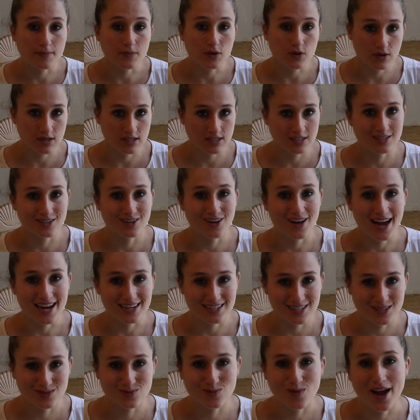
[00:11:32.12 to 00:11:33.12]
you can still
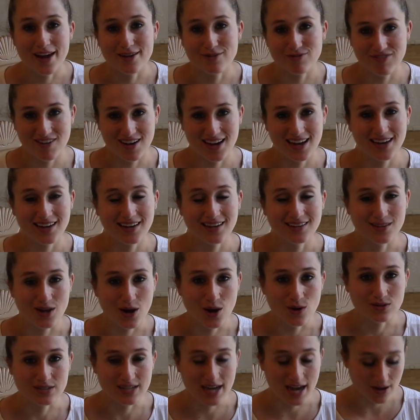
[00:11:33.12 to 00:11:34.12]
access Wi-Fi in the
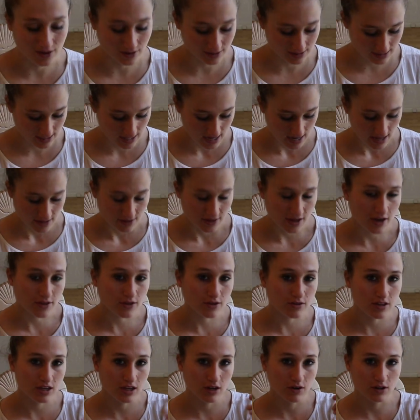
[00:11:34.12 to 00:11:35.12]
hotels. The
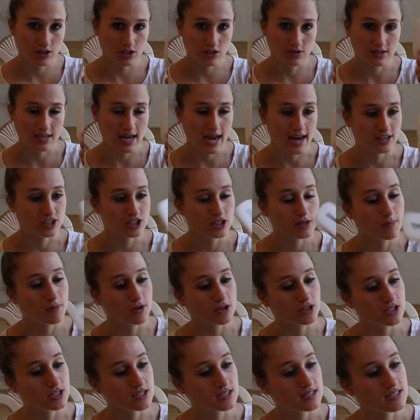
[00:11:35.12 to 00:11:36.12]
other thing you can do is actually
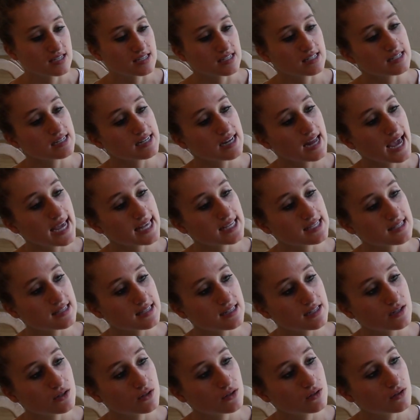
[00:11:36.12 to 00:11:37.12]
purchase this nice
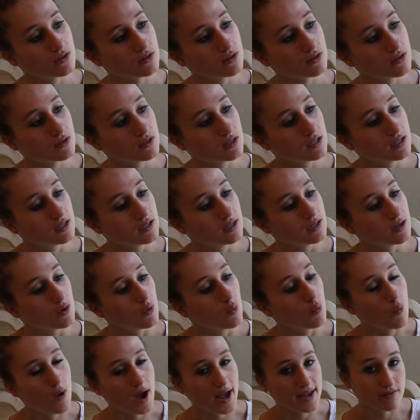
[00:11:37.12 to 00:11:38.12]
little
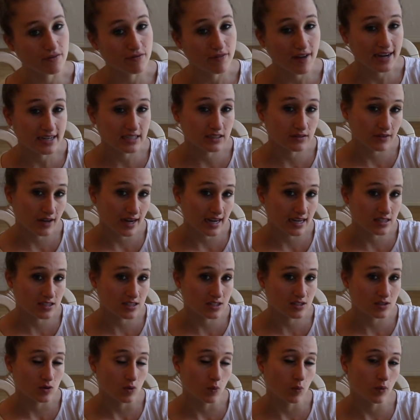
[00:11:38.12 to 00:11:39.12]
Wi-Fi
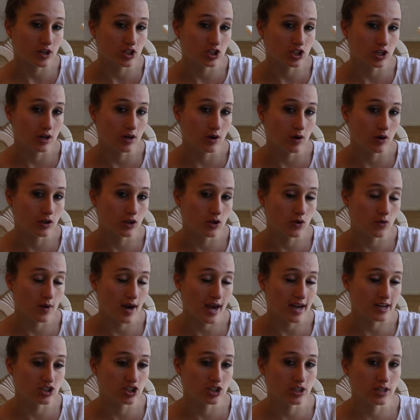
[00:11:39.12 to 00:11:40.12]
device, which you
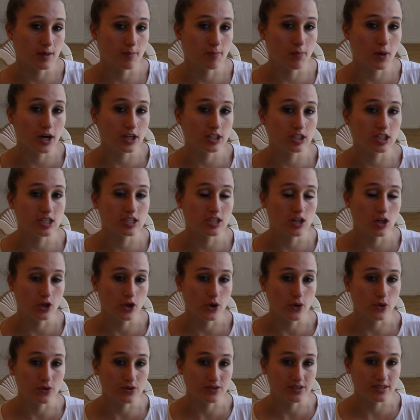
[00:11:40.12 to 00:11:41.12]
actually purchase a
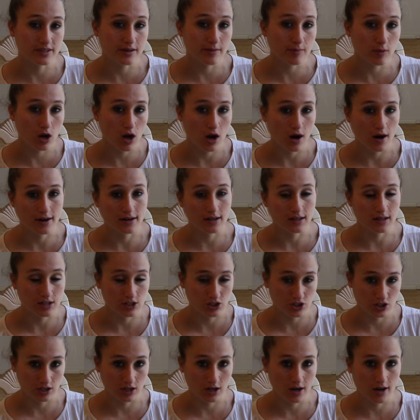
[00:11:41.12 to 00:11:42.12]
local SIM card in
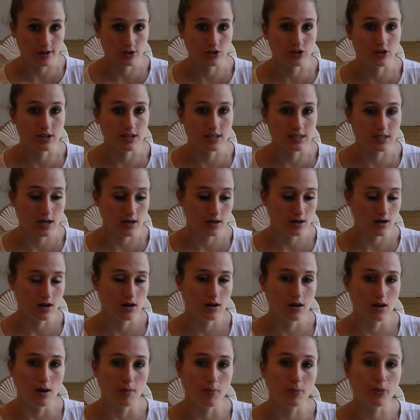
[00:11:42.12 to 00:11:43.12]
each of the countries,
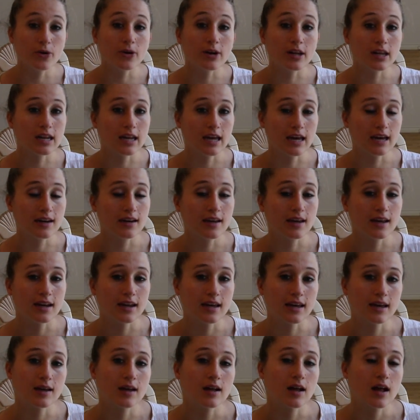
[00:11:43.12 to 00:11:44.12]
put it in, and
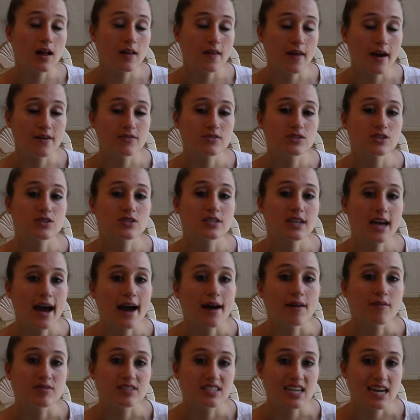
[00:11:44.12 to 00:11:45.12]
it allows you to have